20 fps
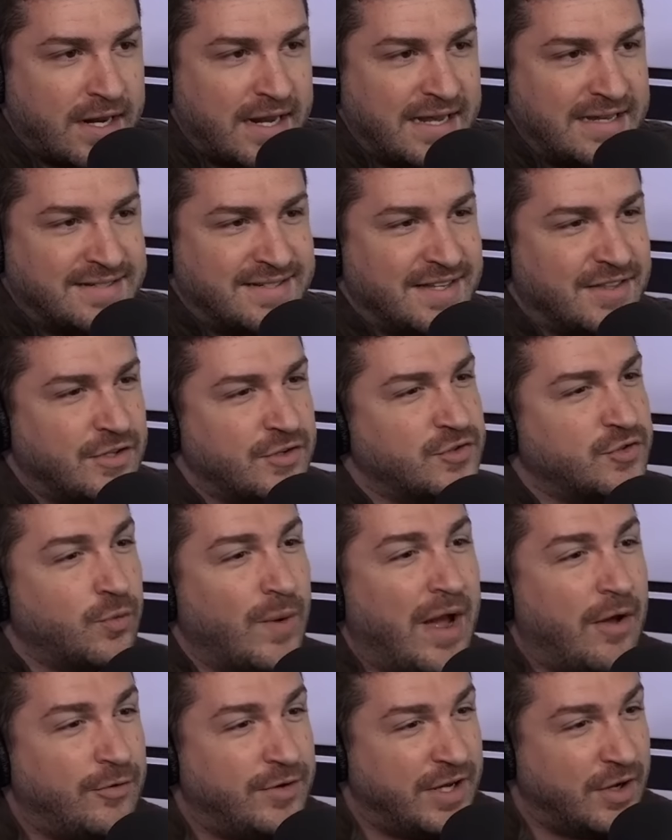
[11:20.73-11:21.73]
Is it the
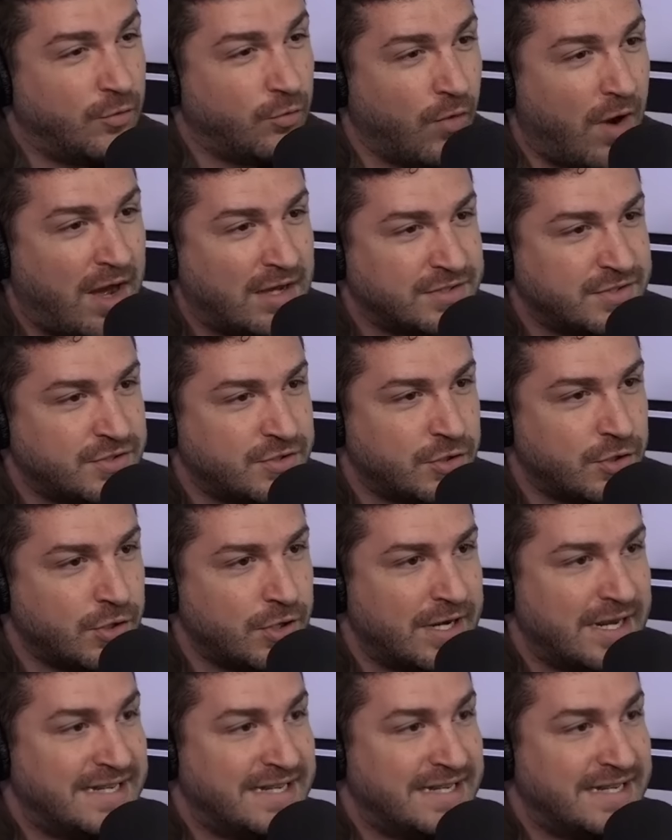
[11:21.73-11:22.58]
surrounding roster?